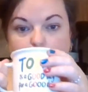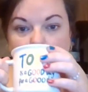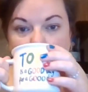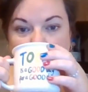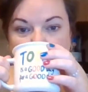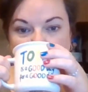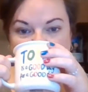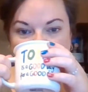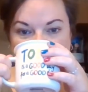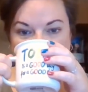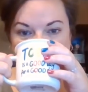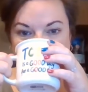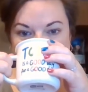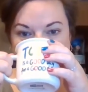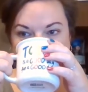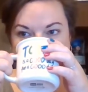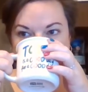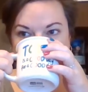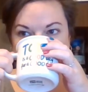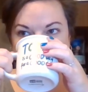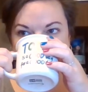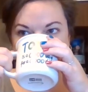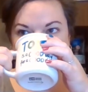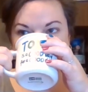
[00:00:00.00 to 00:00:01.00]

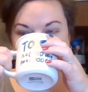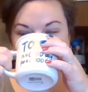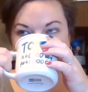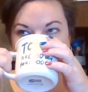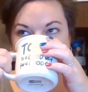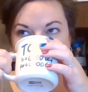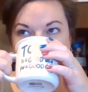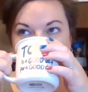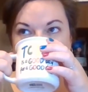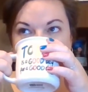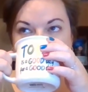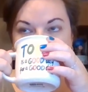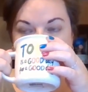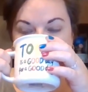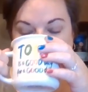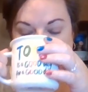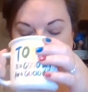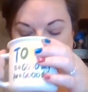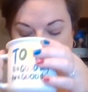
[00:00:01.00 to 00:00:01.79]
(no one is talking)